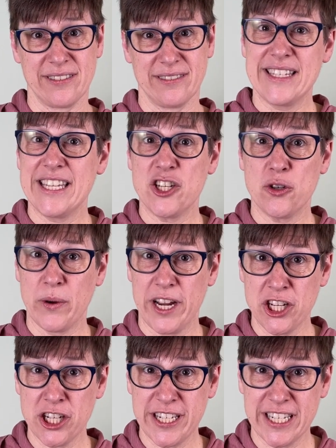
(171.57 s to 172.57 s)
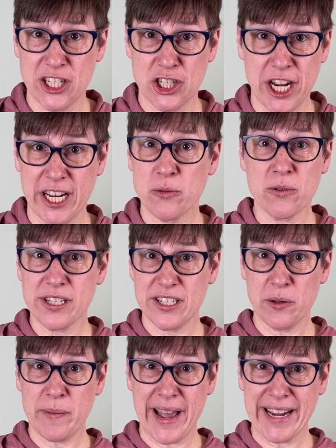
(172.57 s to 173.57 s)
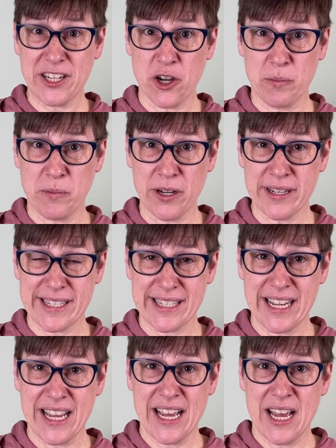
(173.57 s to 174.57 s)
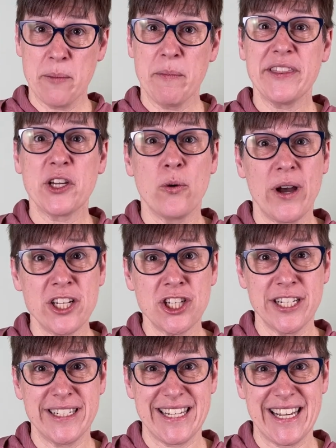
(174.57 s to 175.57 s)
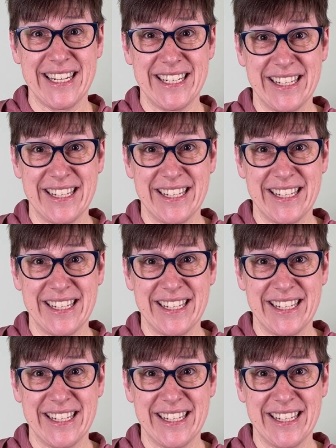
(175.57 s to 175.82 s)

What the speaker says: The situation didn't change. We're still buying notebooks, but the question did.